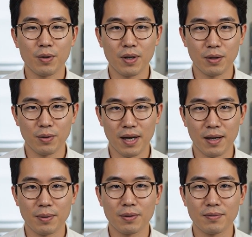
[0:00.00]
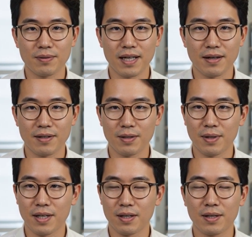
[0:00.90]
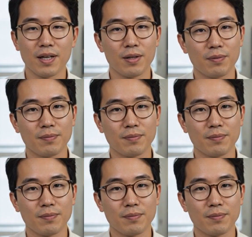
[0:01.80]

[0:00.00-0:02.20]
or unreliable even 3 years ago.